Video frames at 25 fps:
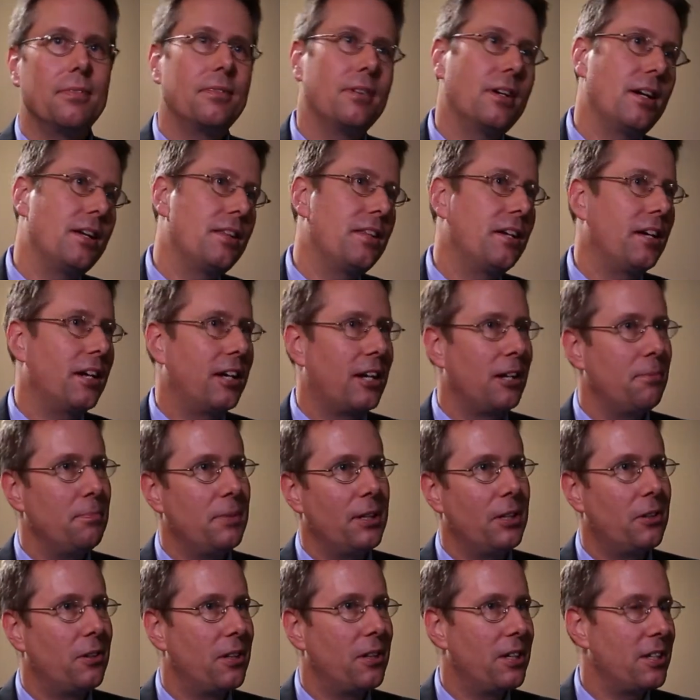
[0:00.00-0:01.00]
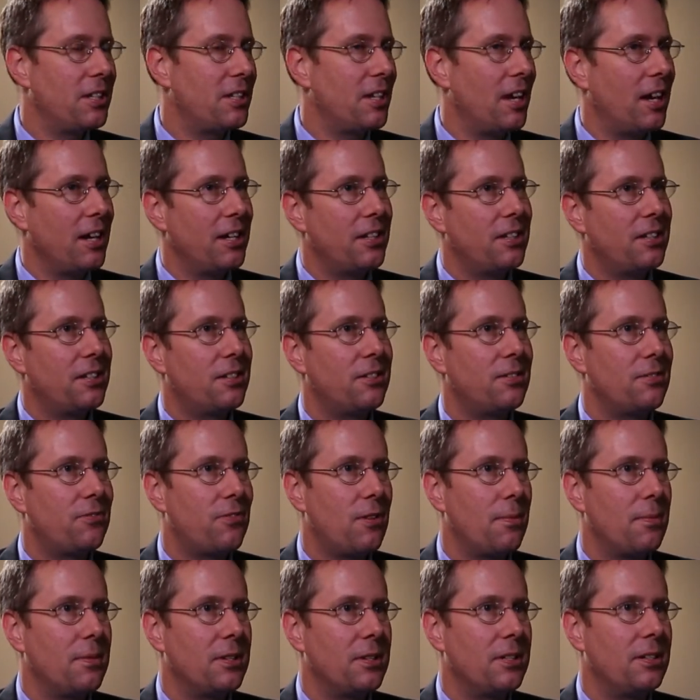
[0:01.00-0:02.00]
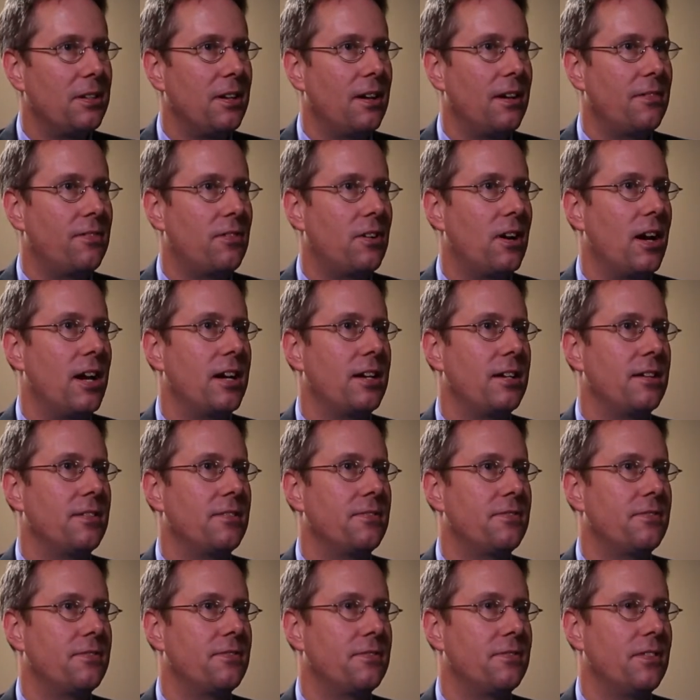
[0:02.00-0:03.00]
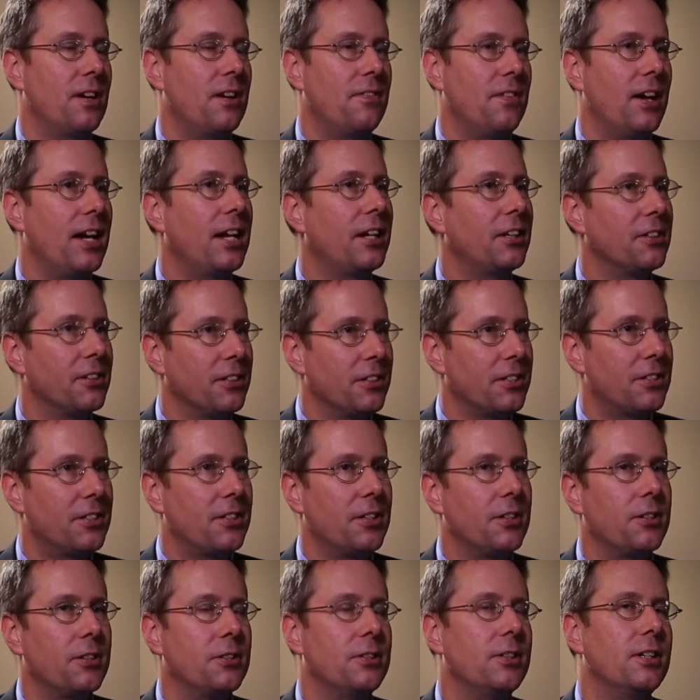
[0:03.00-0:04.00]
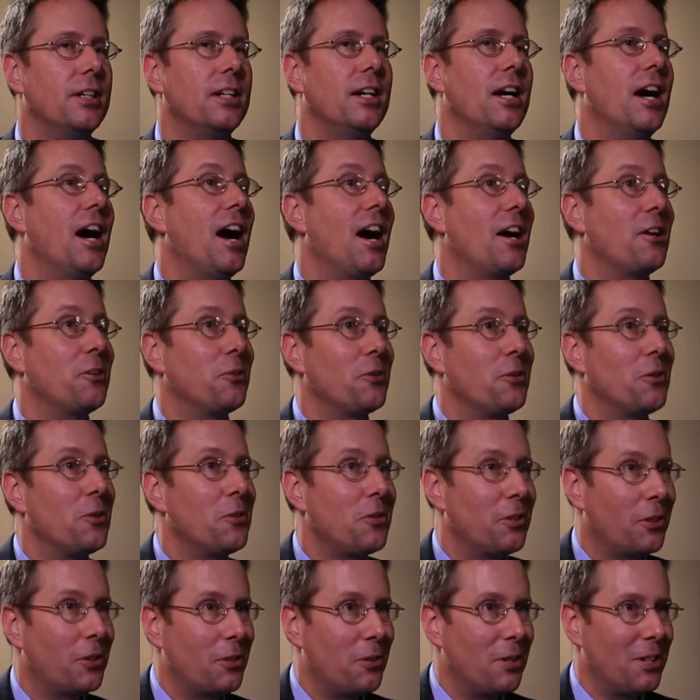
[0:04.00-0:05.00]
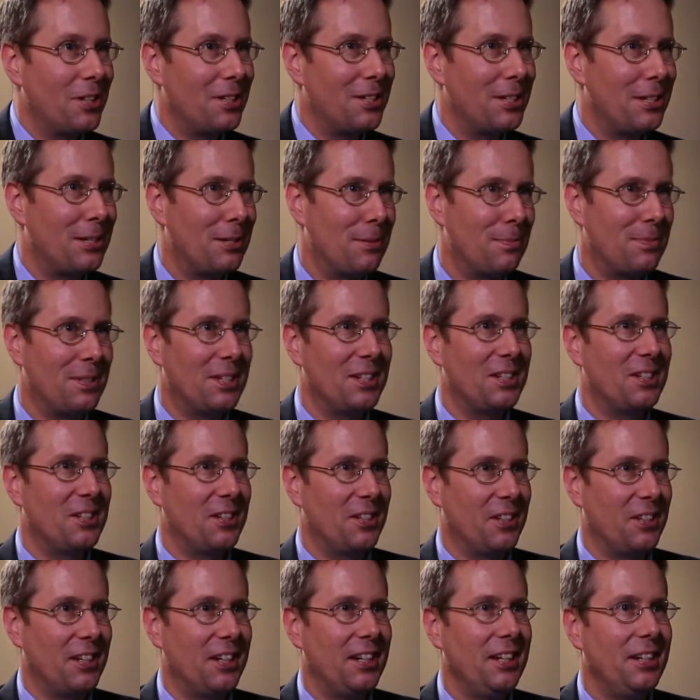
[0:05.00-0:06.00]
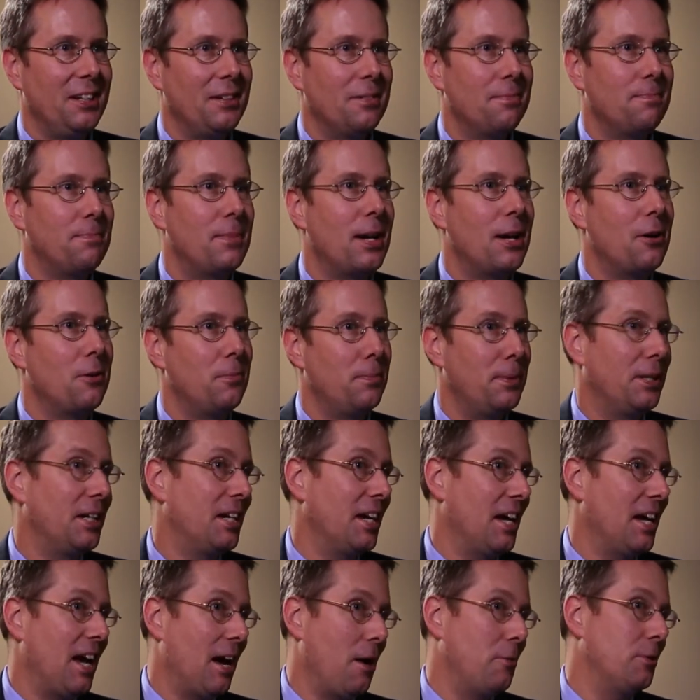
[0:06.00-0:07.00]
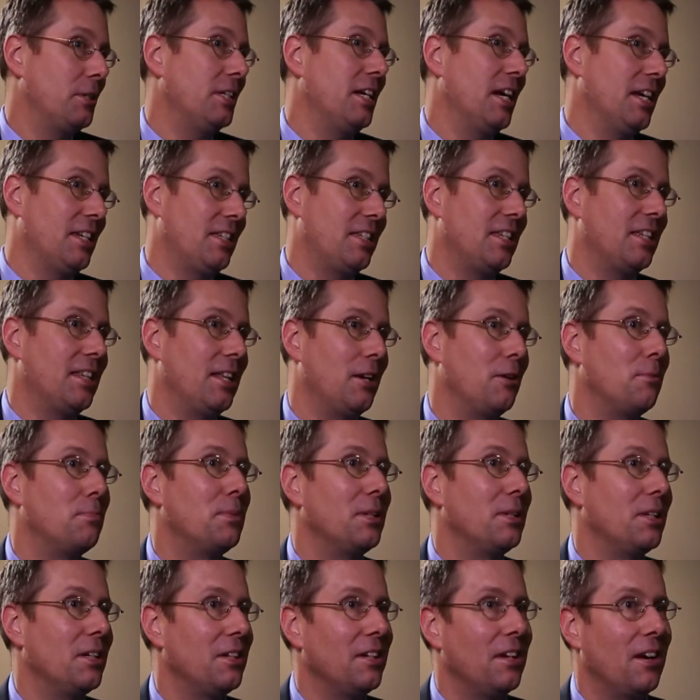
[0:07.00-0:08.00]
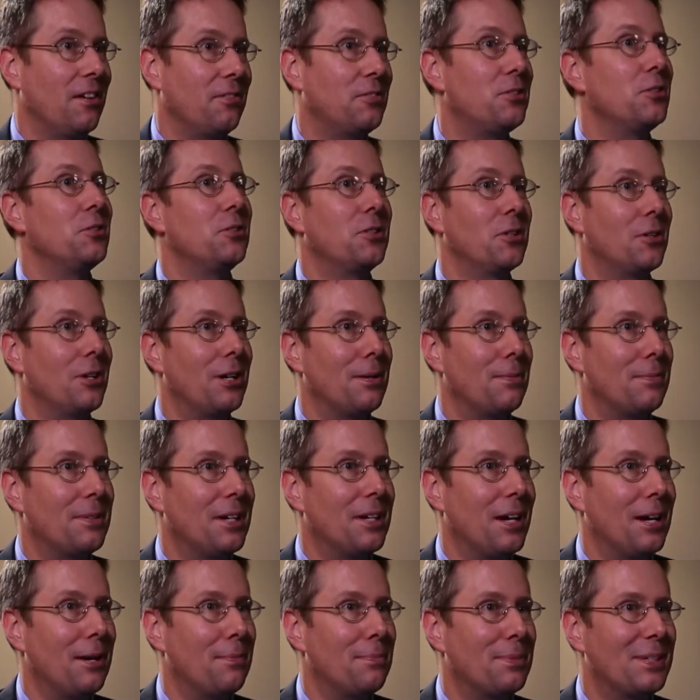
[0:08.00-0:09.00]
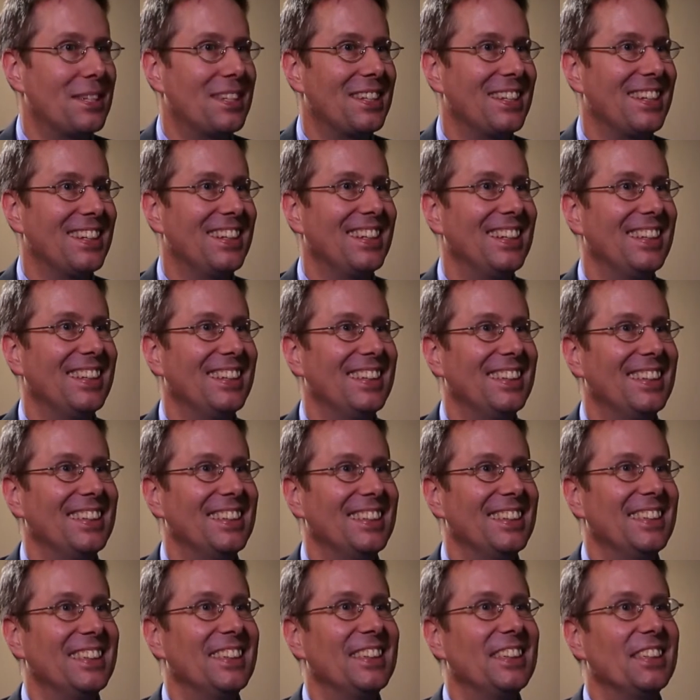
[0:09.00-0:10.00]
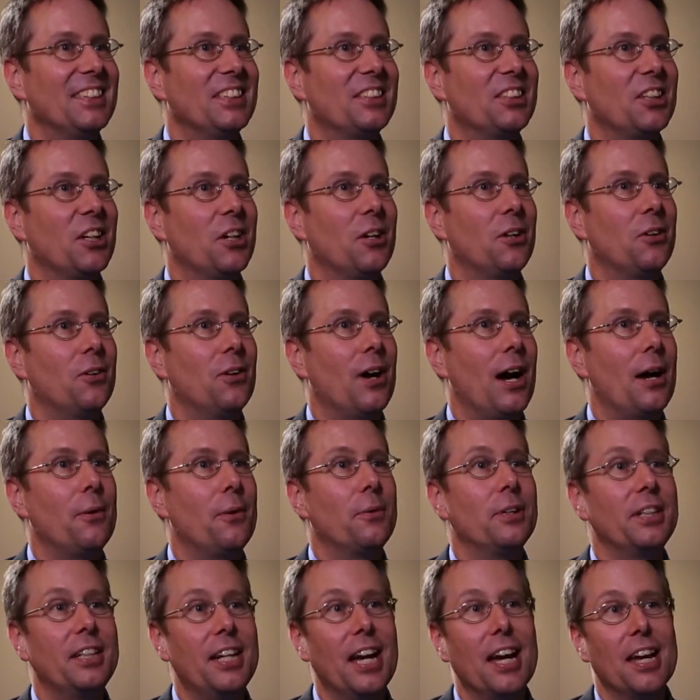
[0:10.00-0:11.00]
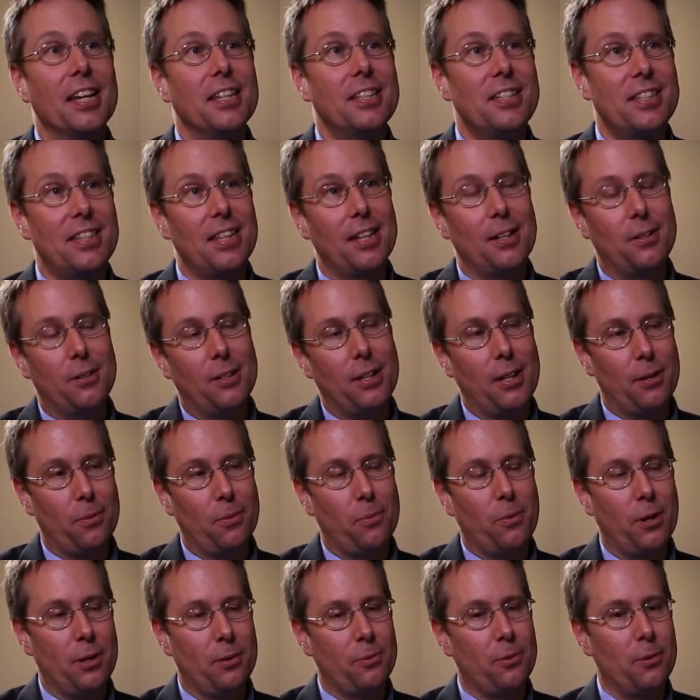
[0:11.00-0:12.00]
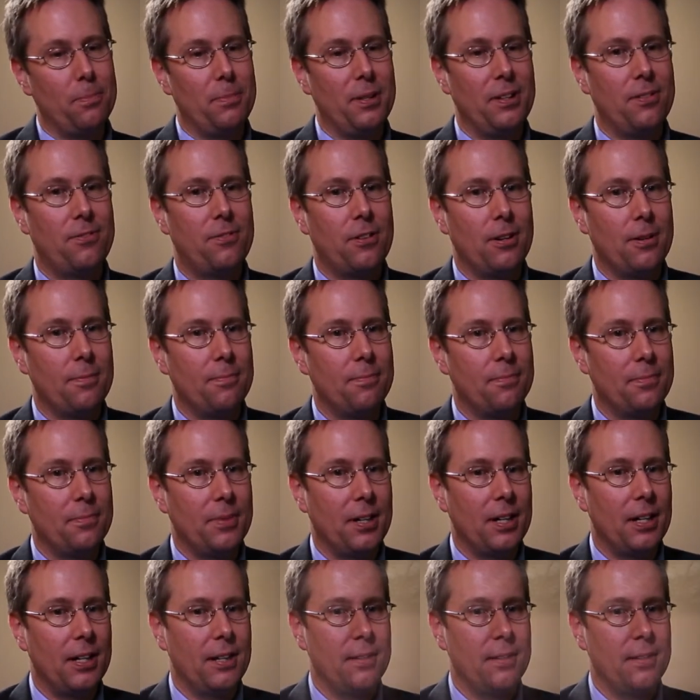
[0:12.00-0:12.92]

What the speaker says: I think it can be criticized from a variety of angles. So I don't know the criticisms in Turkey, but I would guess that they would be of two types. So I would guess that one would be from,